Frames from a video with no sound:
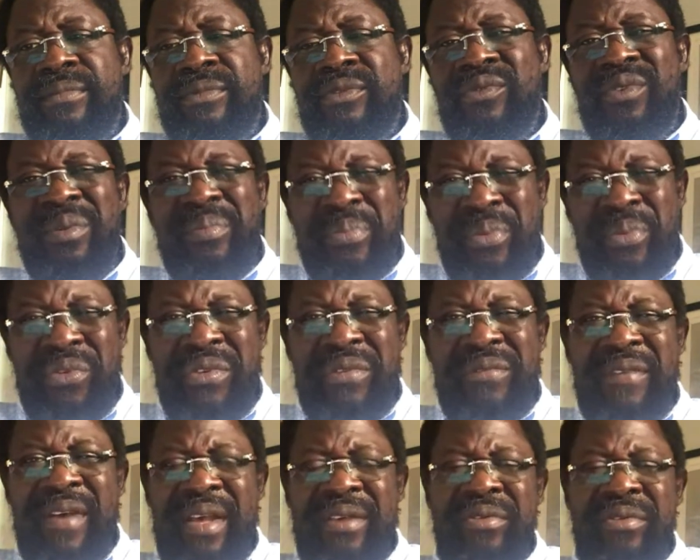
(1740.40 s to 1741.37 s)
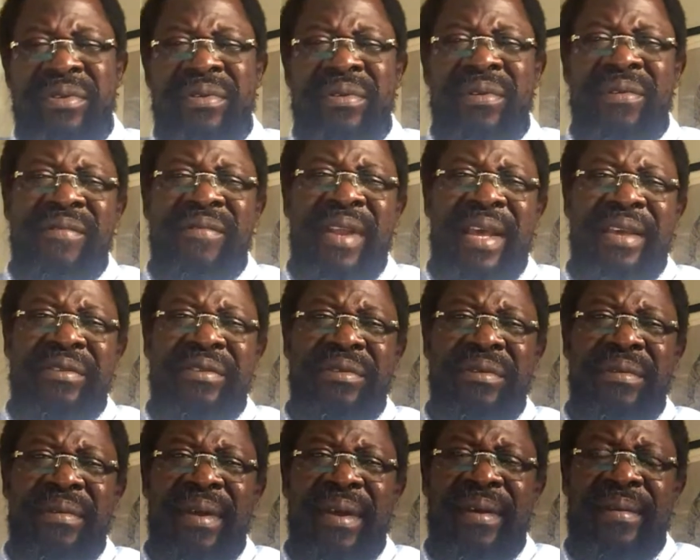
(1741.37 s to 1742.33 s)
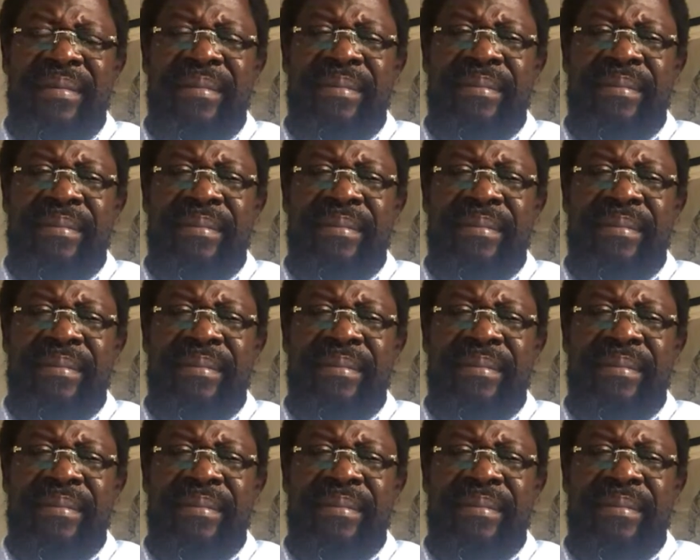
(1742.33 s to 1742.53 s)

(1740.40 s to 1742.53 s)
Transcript: to the putrefaction of Nigeria.